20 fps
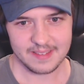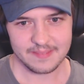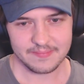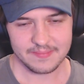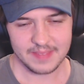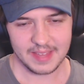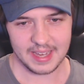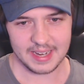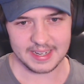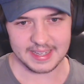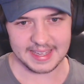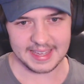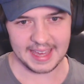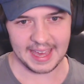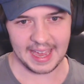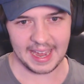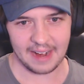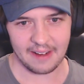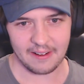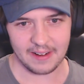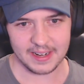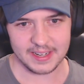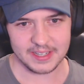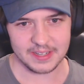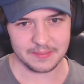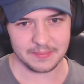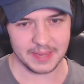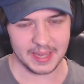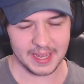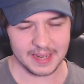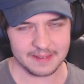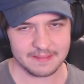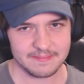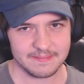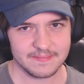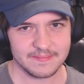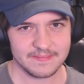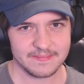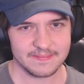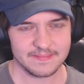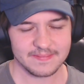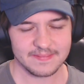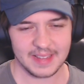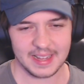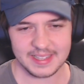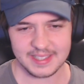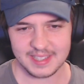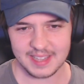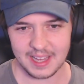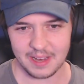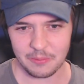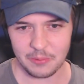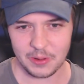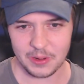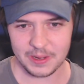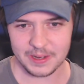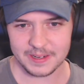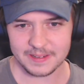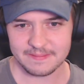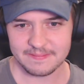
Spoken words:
and character, man. That's that word.